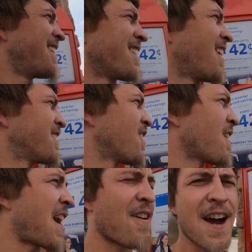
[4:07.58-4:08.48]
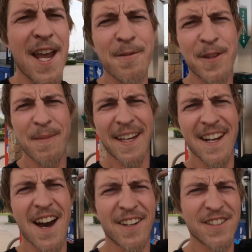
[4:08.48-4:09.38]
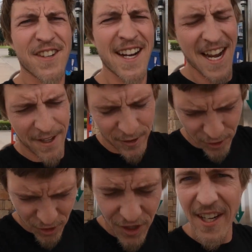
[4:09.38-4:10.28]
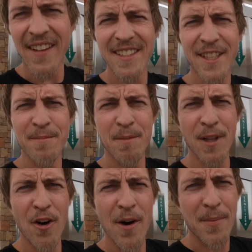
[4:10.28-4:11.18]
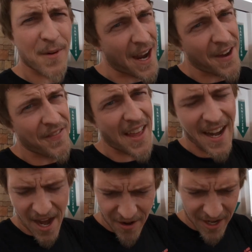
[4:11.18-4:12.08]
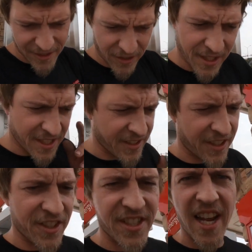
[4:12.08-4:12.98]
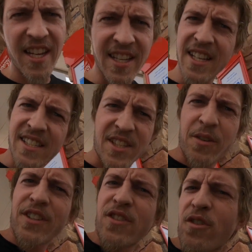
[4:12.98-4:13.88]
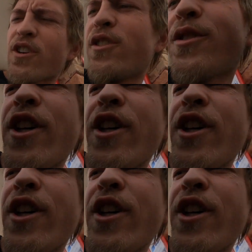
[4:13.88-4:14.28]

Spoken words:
Y'all know how I am with the McDonald's right down the street. They seem to blow up around that area. So let's hit the interstate, see what this old girl will